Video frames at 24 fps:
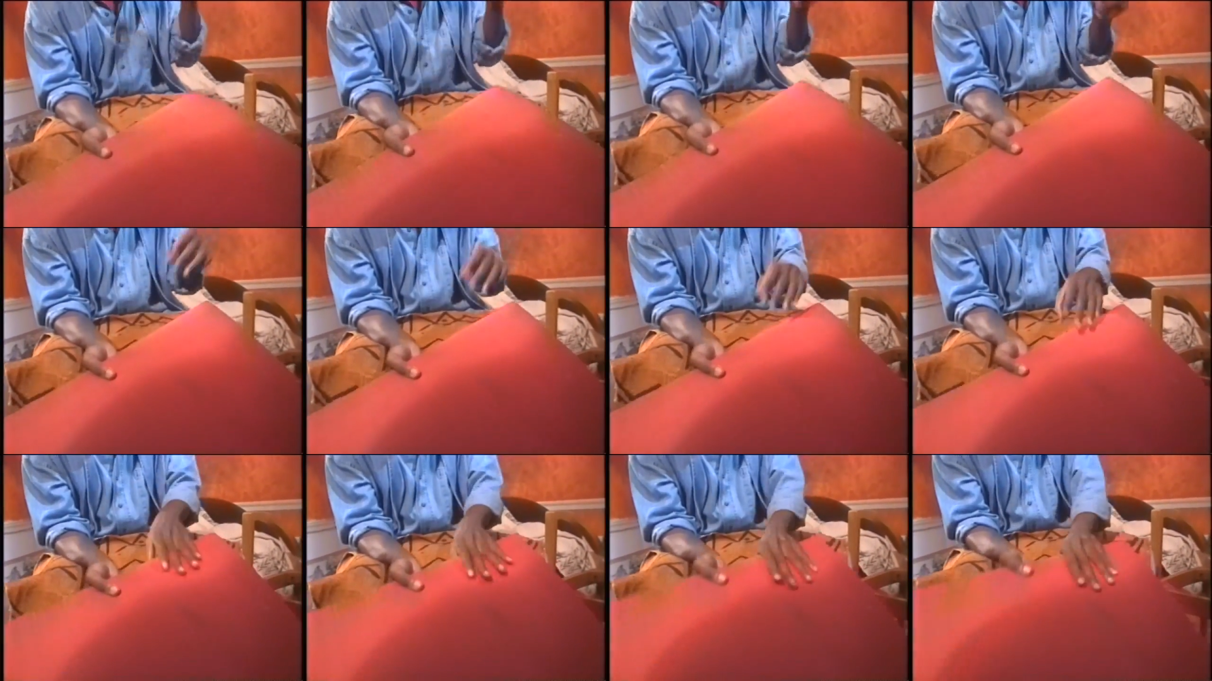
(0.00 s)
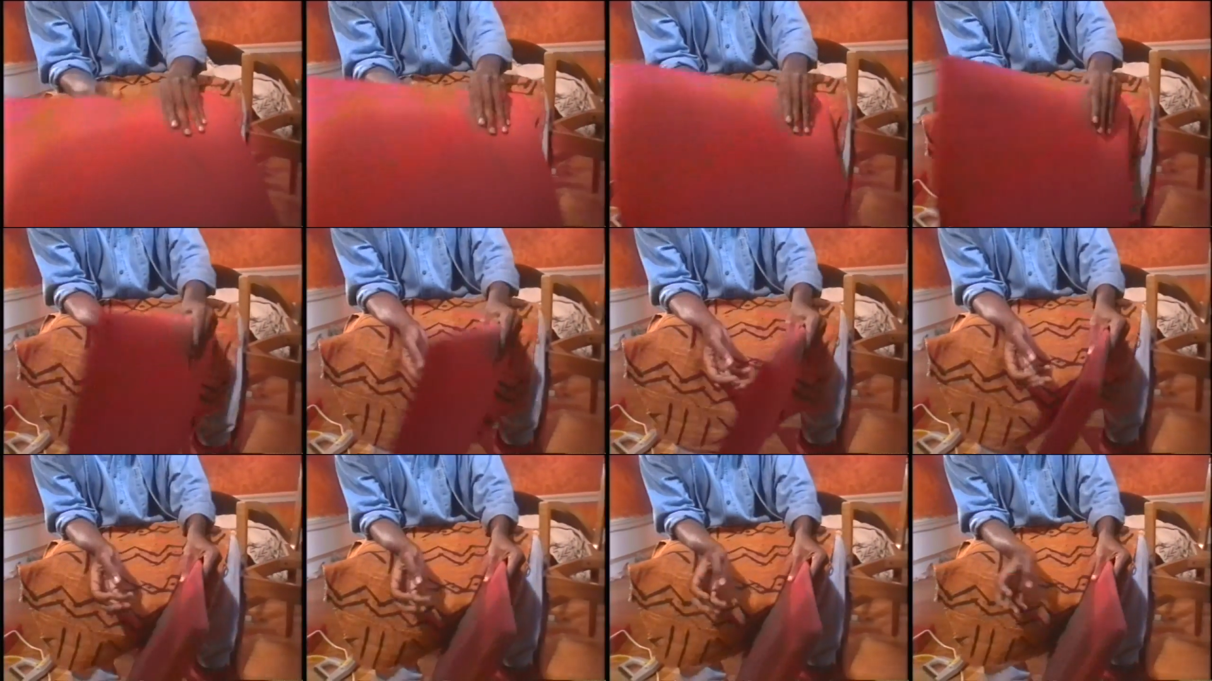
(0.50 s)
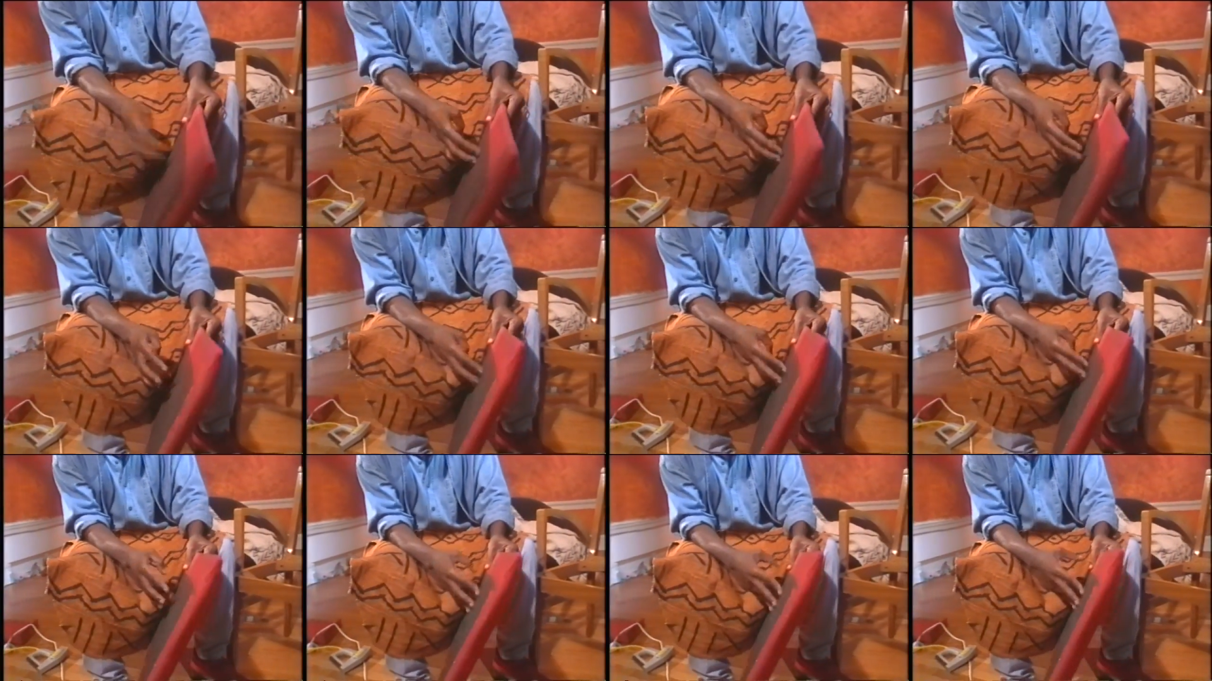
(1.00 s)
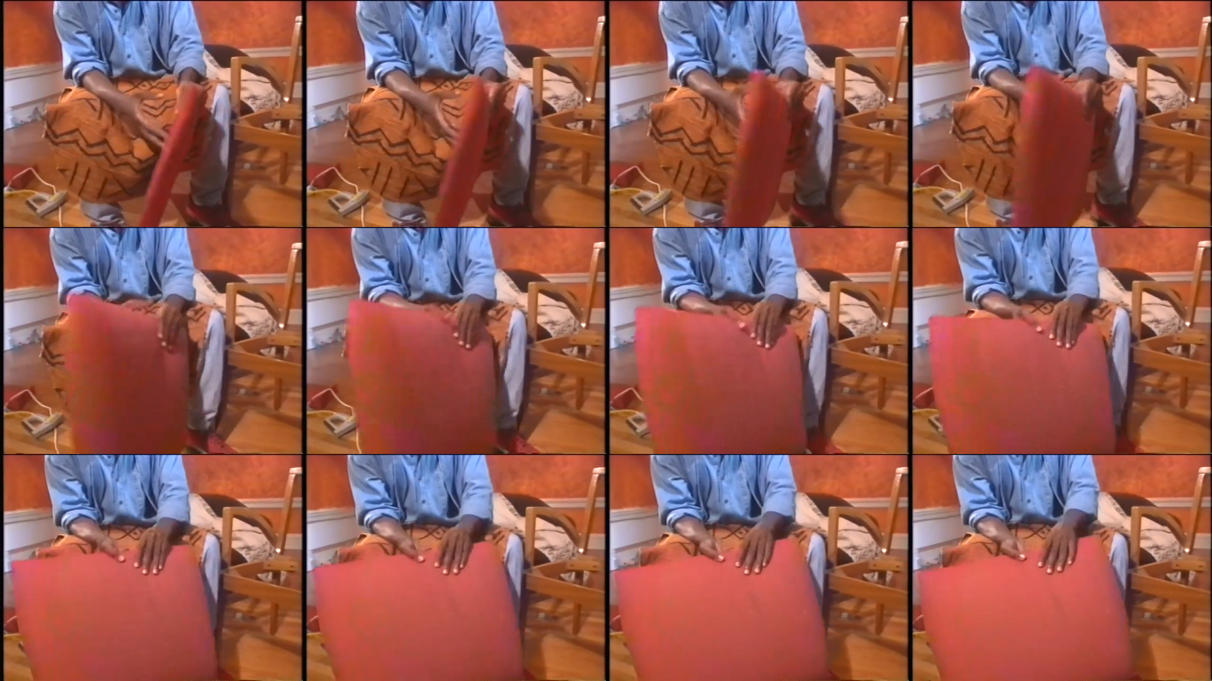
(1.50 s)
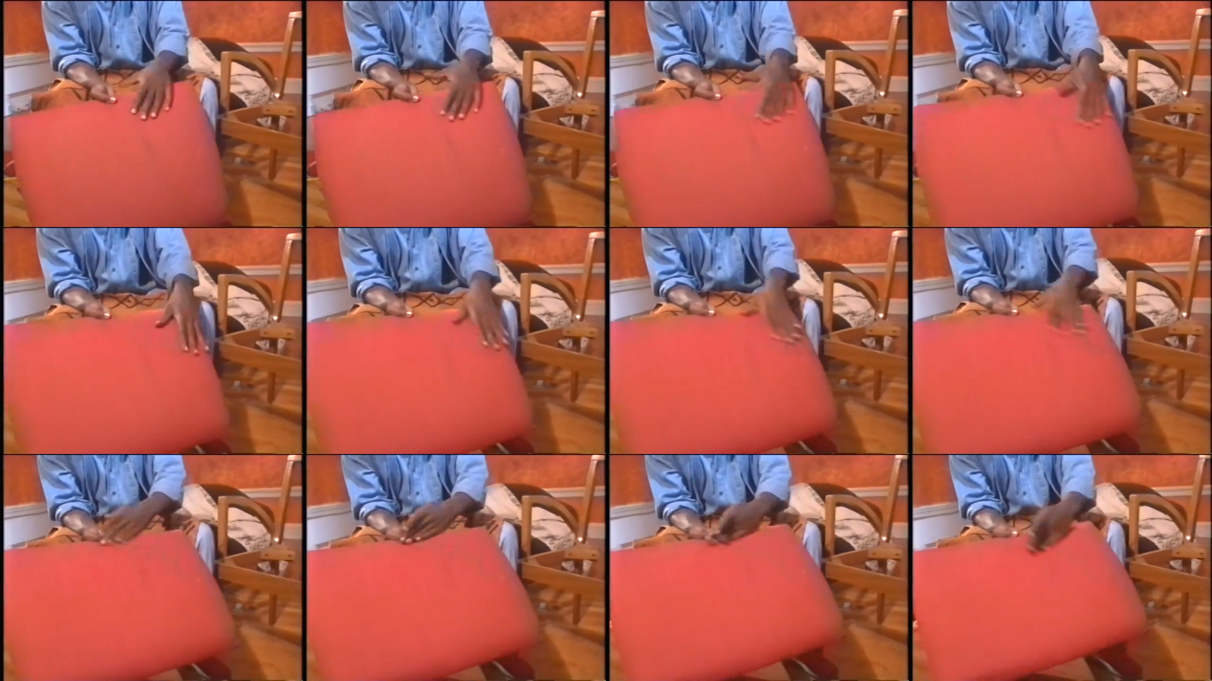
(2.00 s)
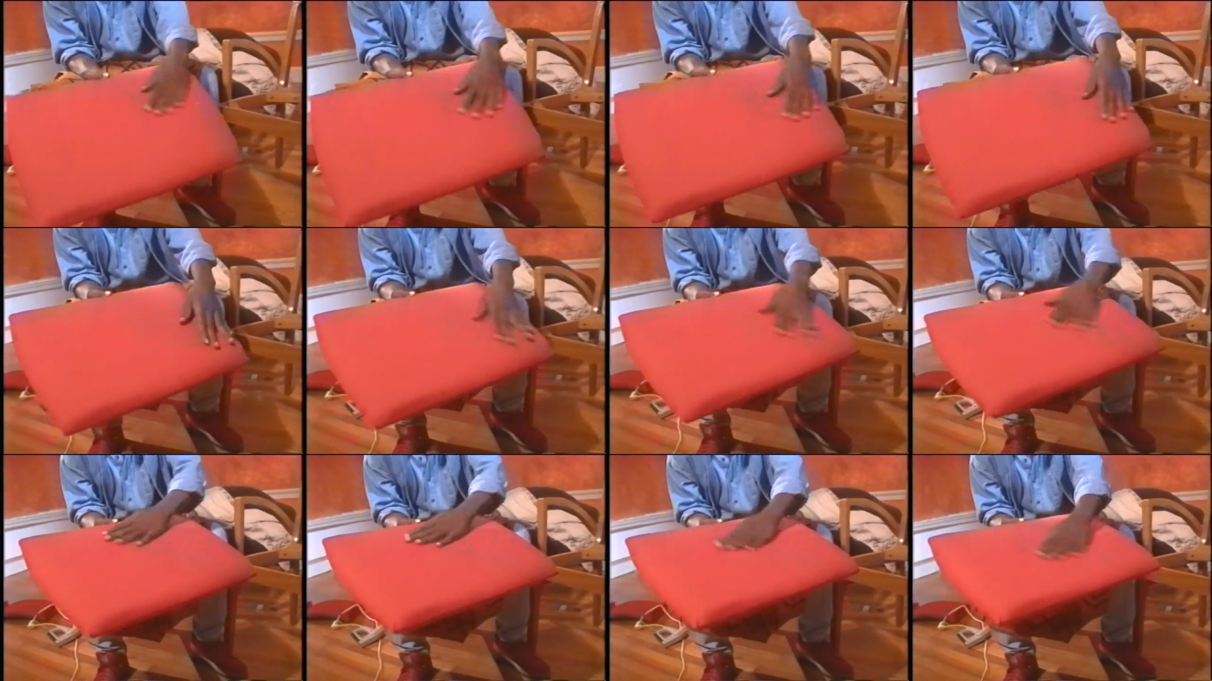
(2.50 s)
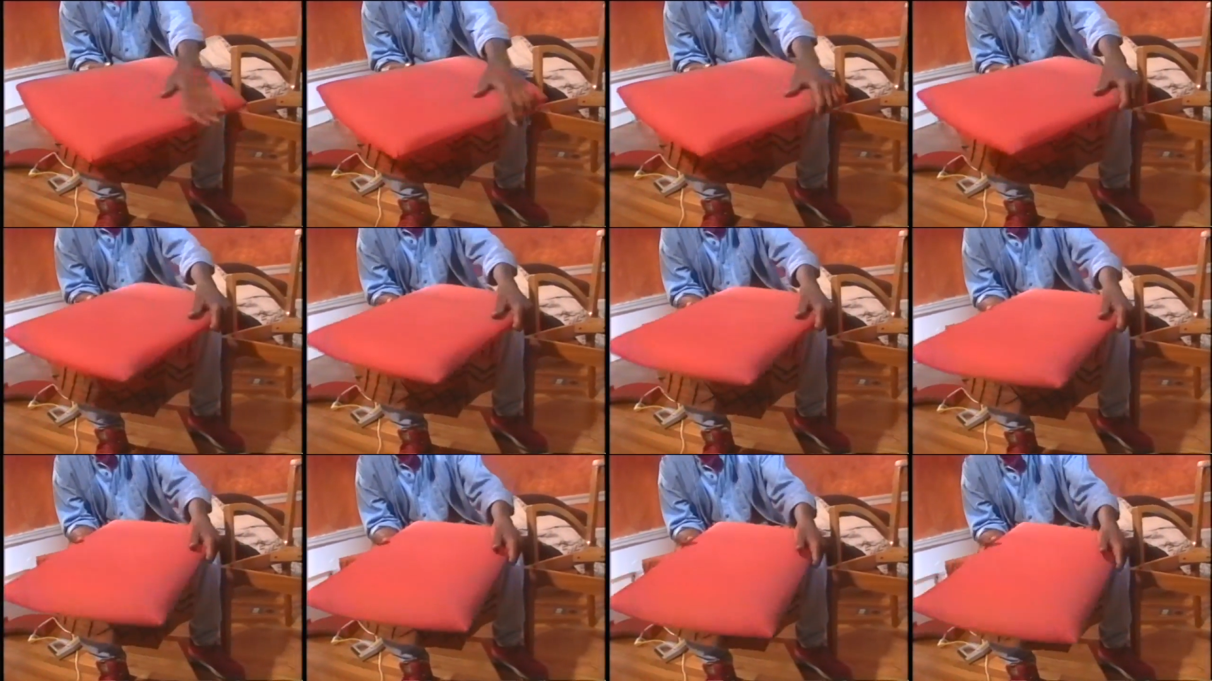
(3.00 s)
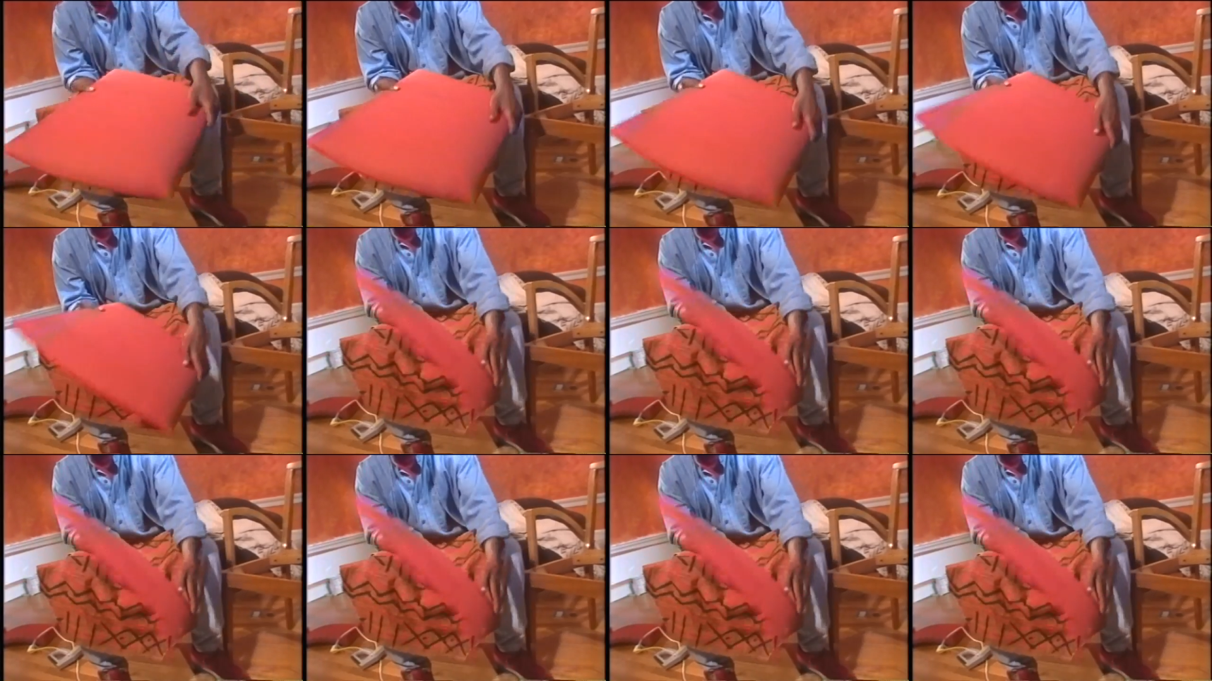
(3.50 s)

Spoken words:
Nobody's mouth can be seen.